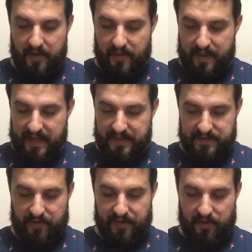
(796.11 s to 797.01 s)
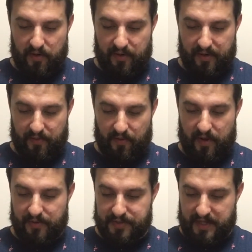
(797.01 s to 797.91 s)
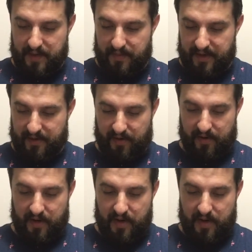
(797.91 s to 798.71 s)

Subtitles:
the baking soda, coconut oil, shea butter,